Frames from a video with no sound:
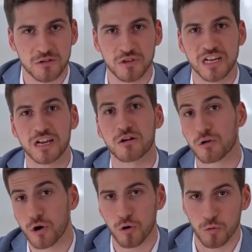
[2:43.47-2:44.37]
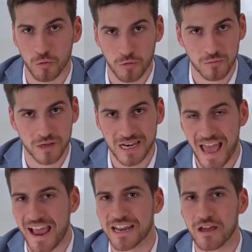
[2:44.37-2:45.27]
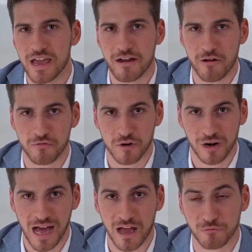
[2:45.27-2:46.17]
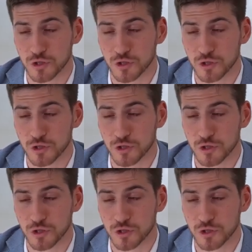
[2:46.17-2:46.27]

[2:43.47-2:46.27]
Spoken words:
you didn't grow in any area of your life,